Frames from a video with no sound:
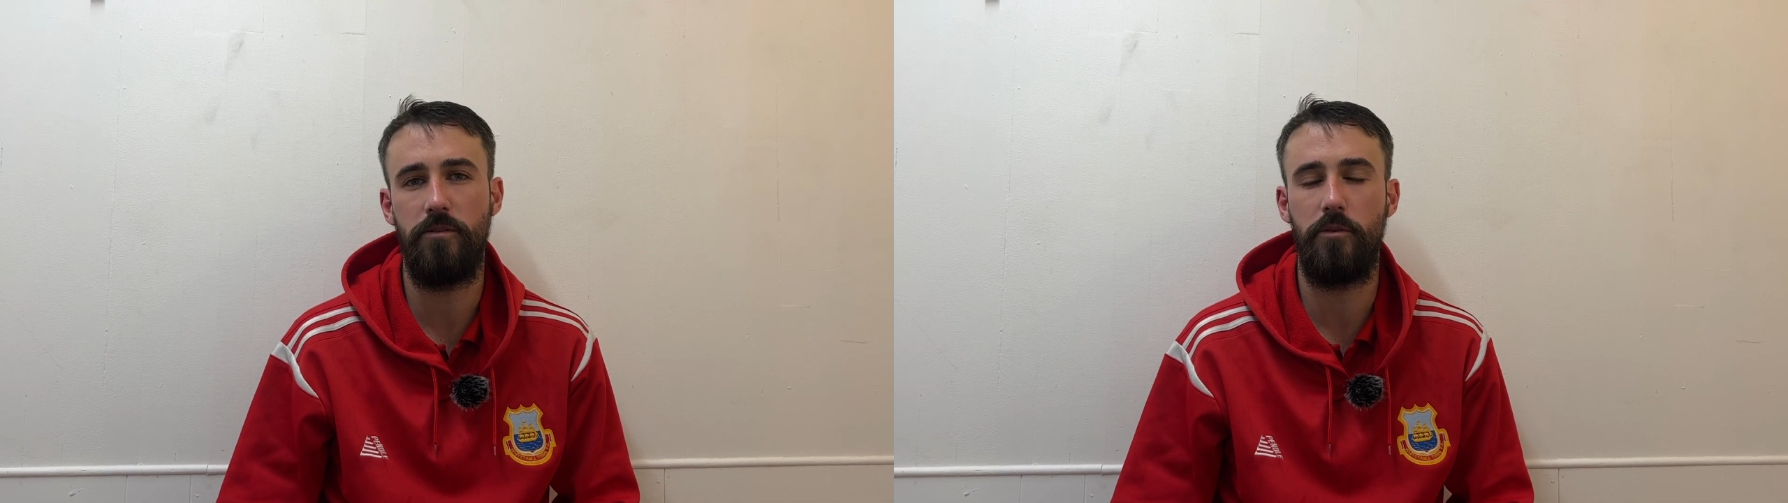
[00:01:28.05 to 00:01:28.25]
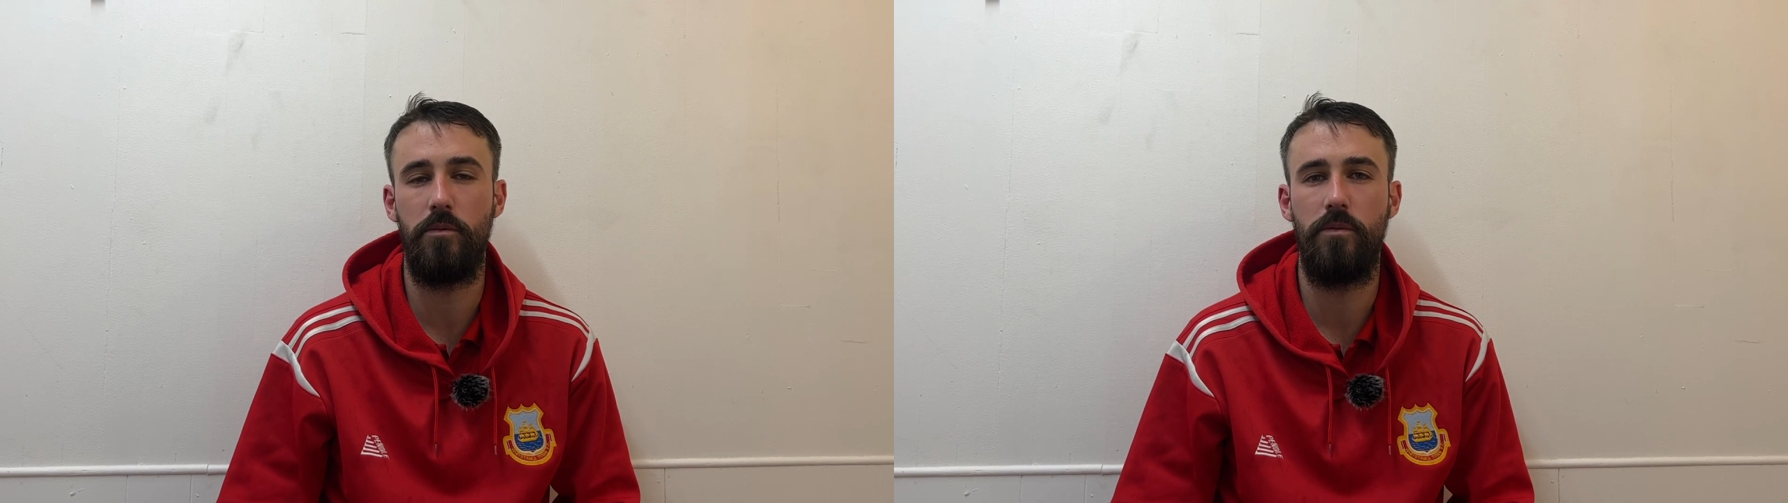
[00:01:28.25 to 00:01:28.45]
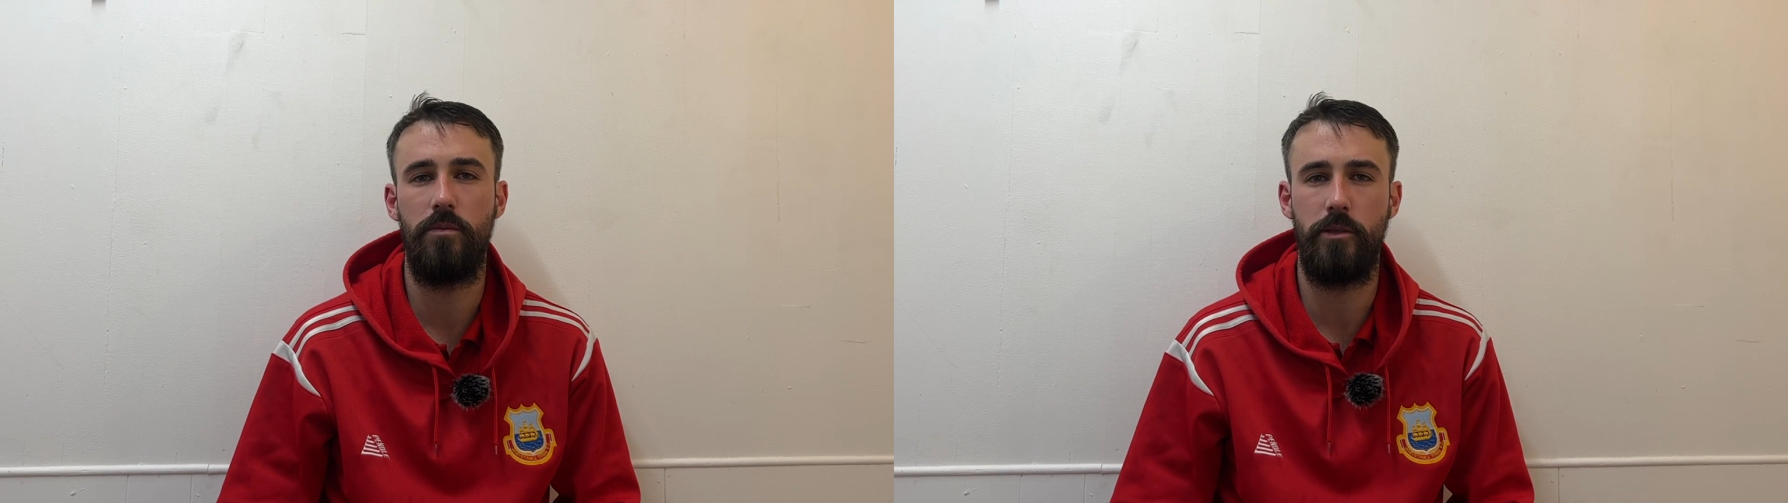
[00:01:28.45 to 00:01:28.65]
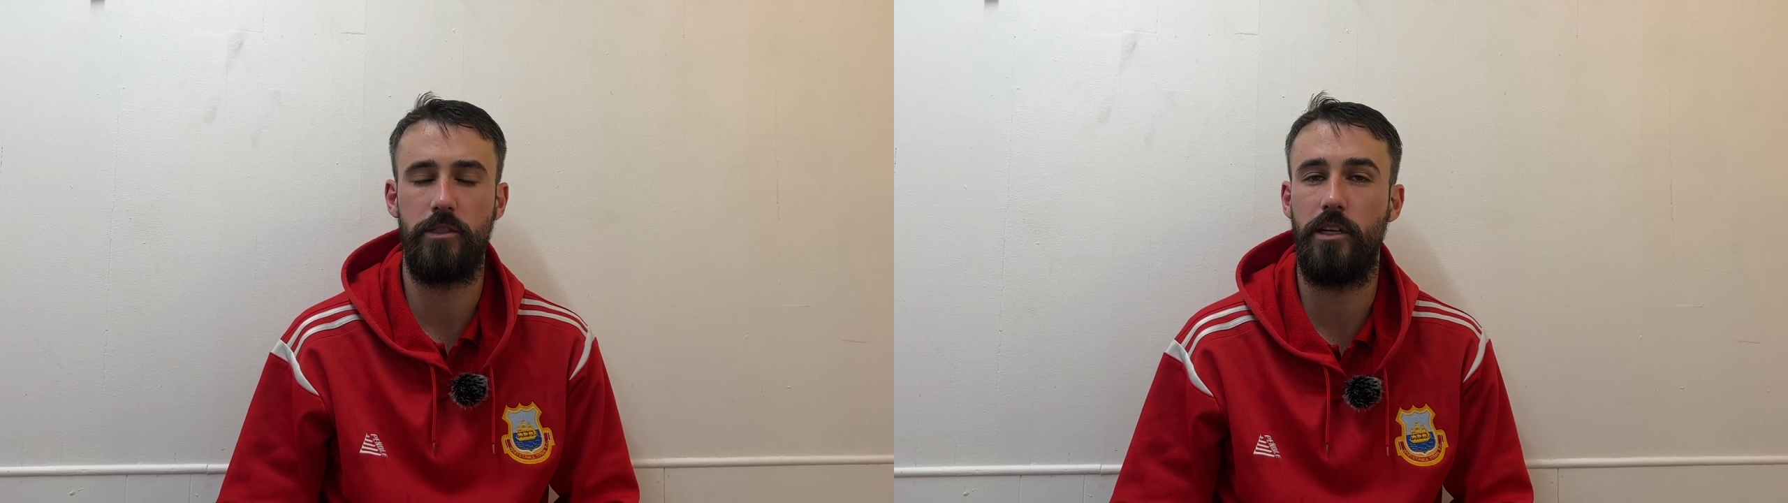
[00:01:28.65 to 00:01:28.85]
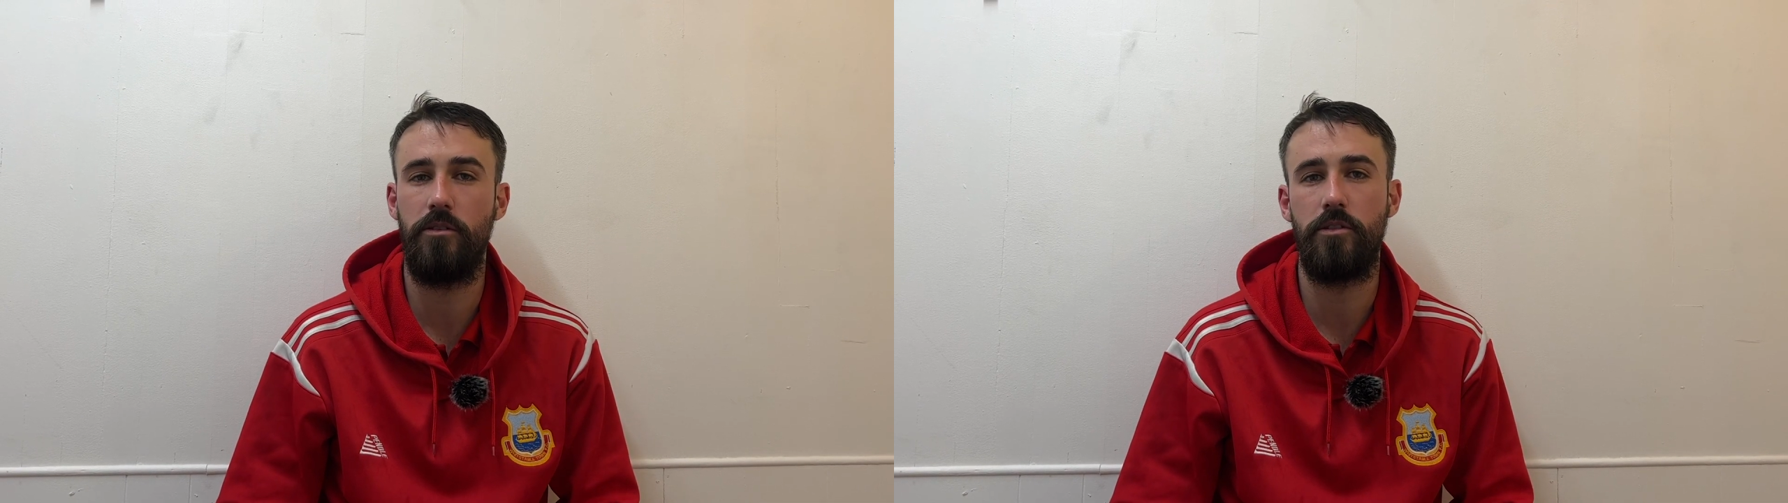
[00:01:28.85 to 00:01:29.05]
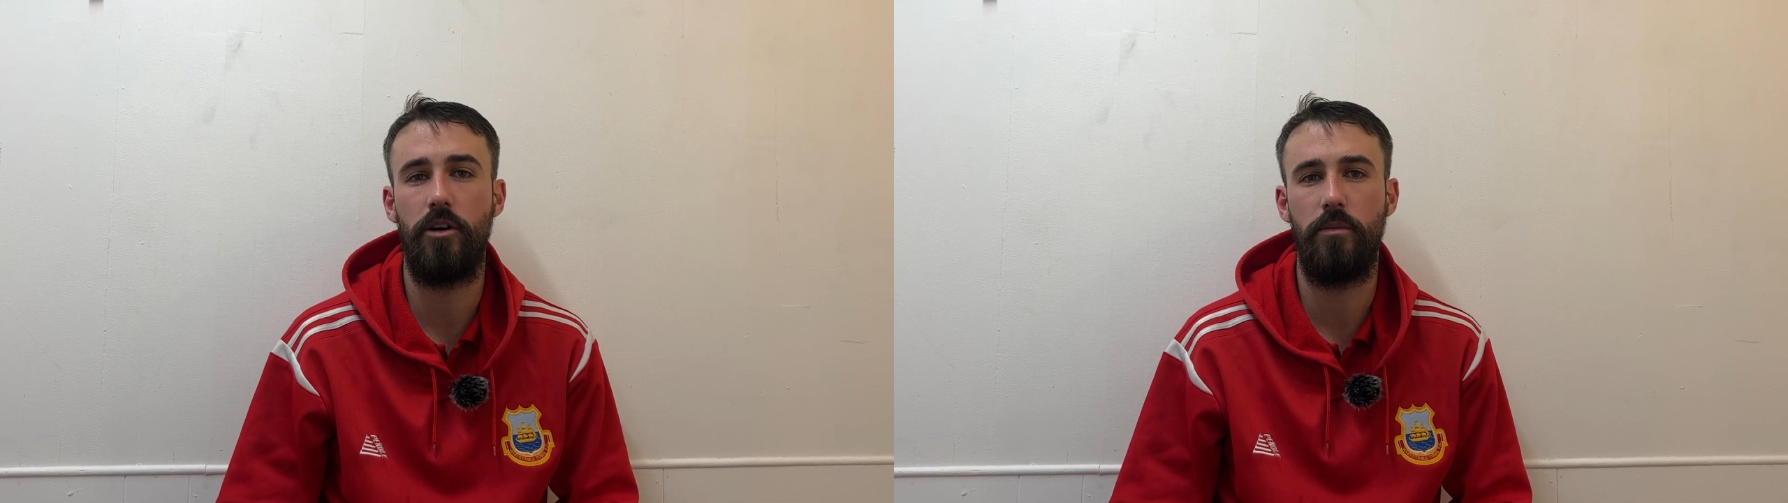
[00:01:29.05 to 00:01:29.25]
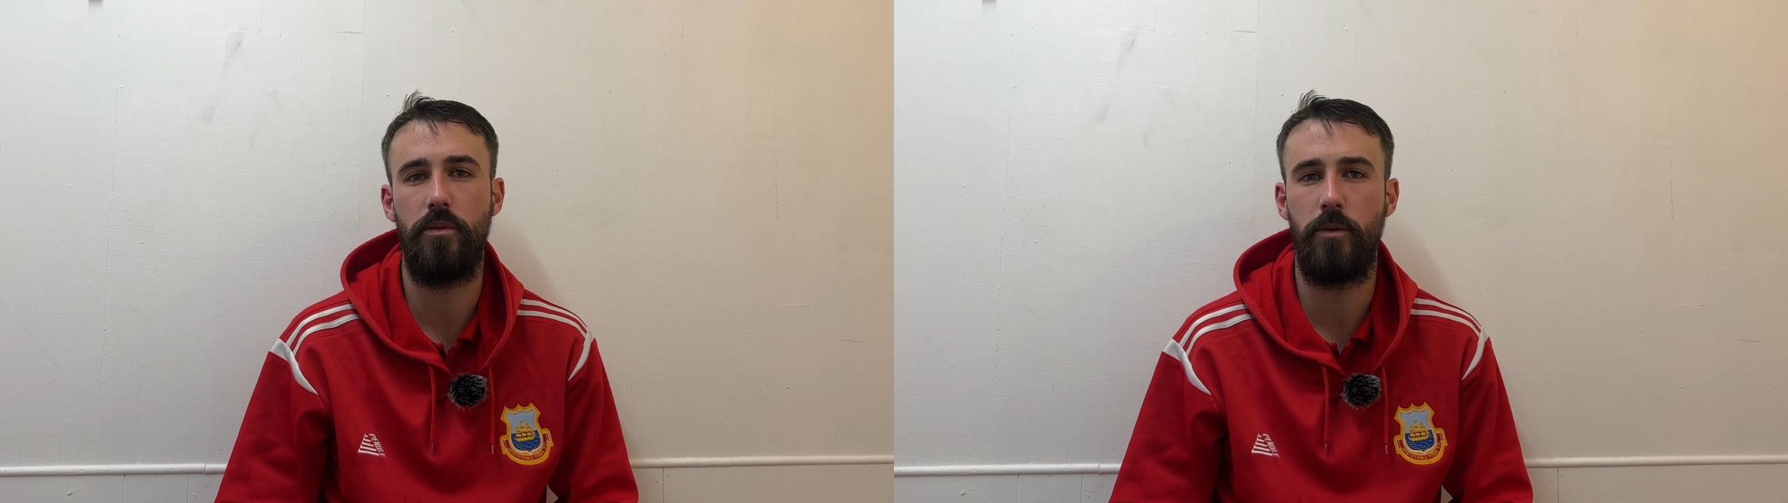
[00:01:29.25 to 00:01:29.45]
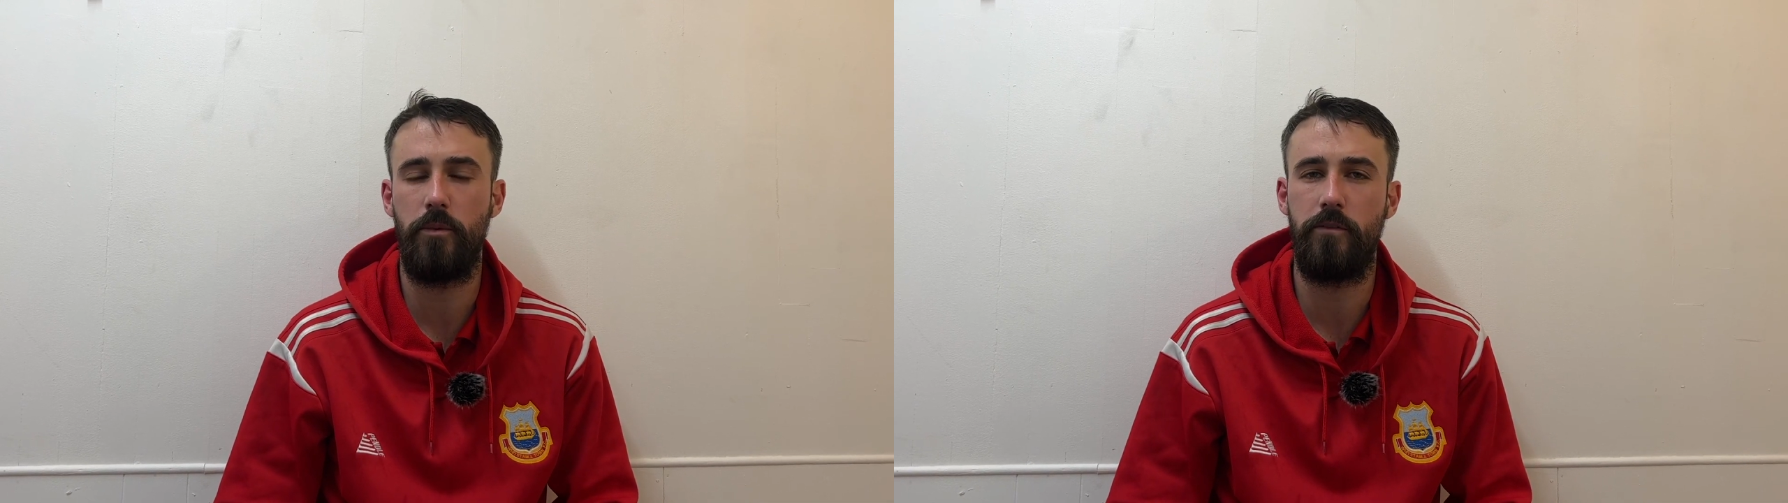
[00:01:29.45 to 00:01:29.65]
I thought we were still on top
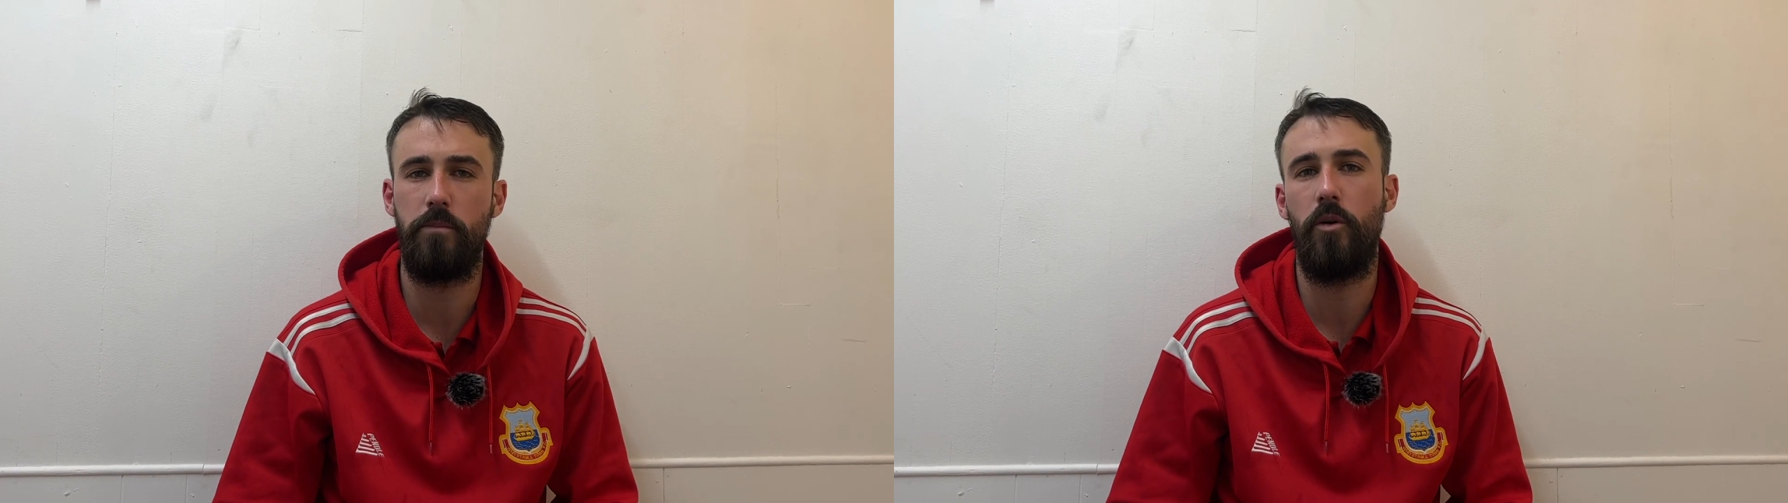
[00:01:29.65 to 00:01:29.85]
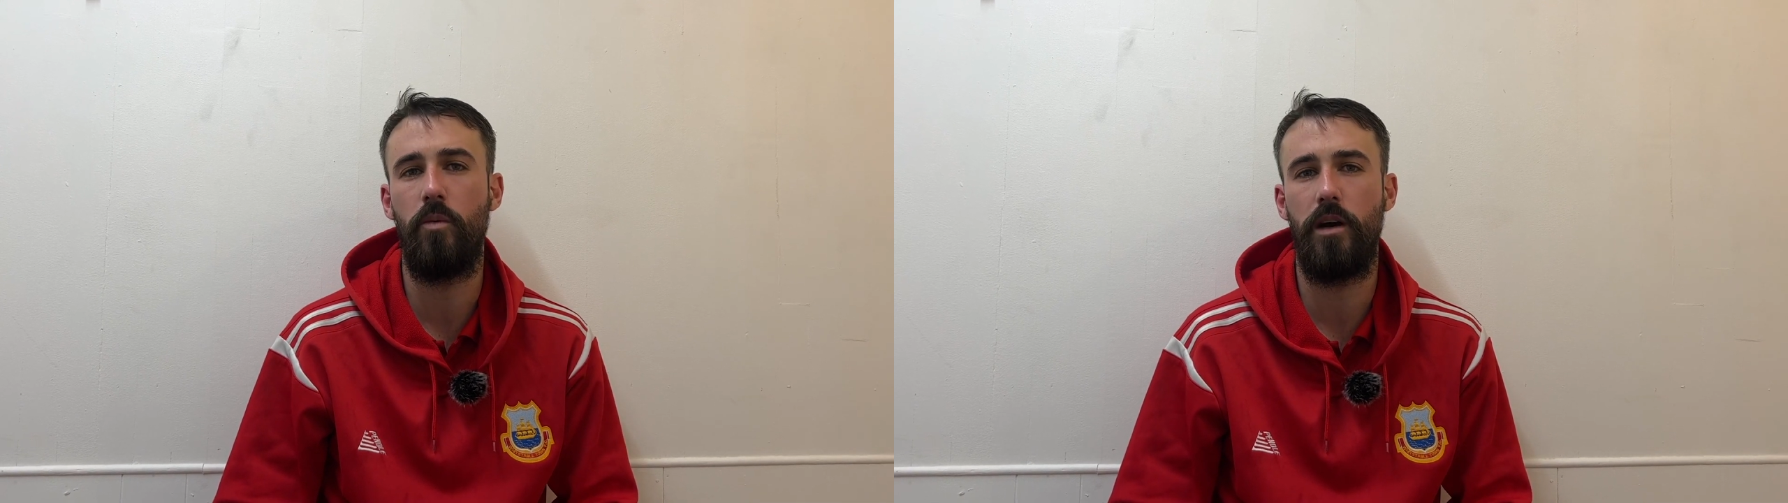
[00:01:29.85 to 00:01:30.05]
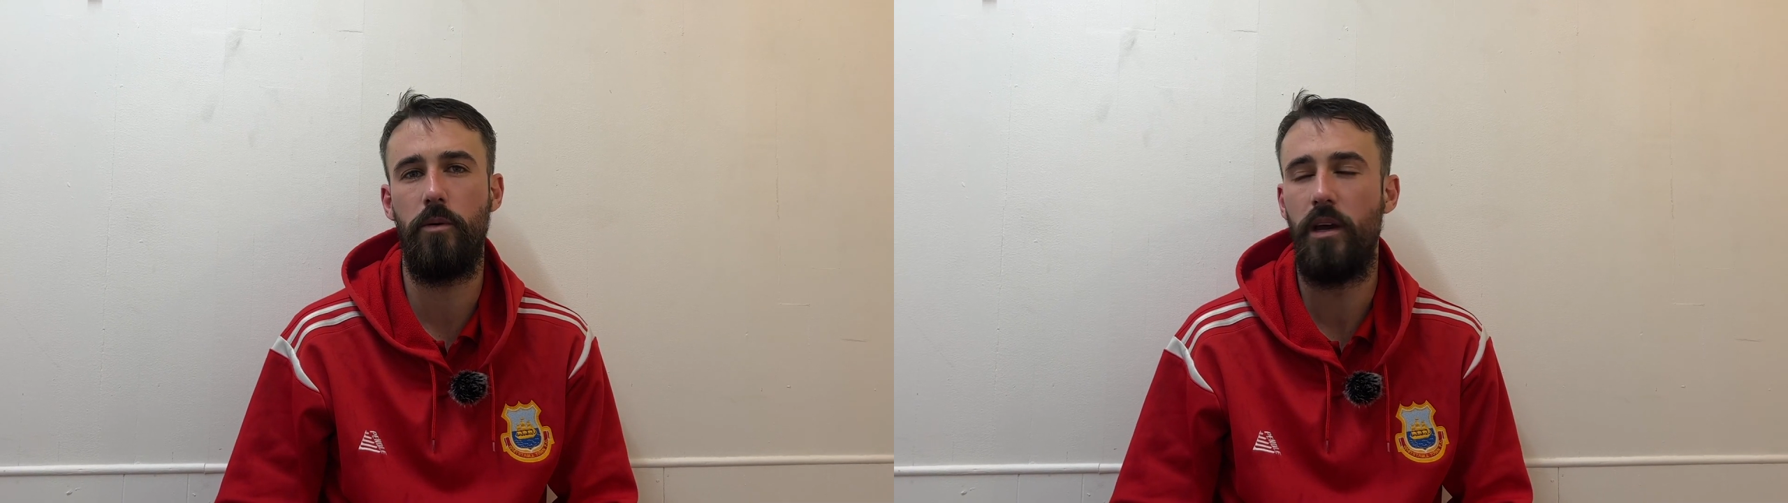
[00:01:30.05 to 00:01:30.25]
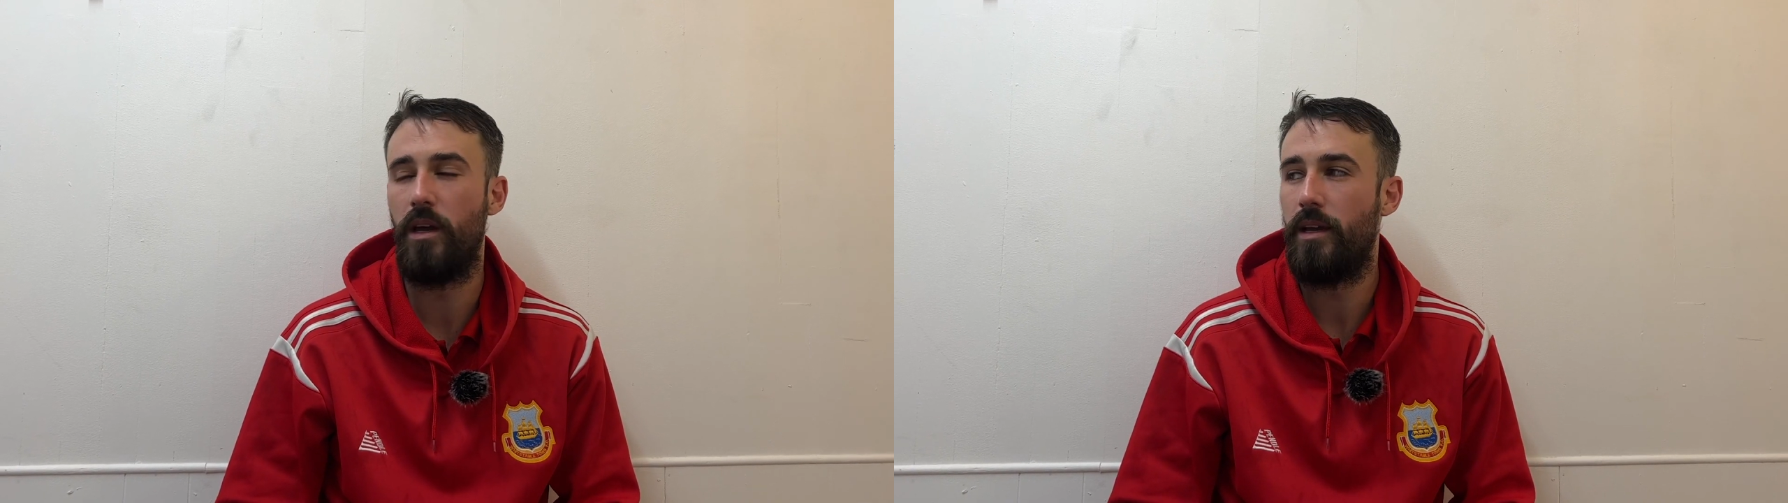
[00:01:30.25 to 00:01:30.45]
and we moved the ball well.